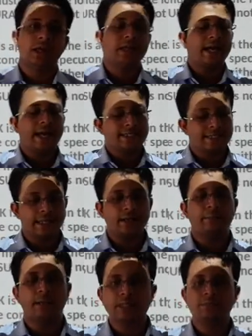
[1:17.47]
the
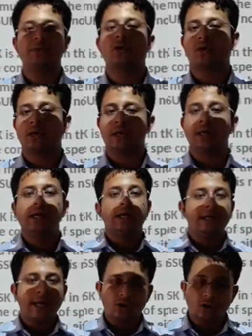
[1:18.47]
accident must be occurred,
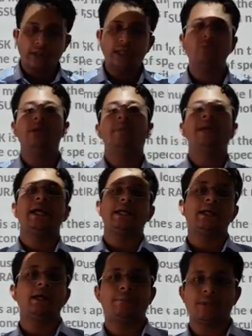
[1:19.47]
then only you will be
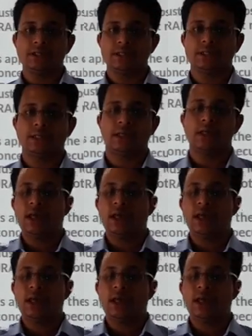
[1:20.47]
getting compensation.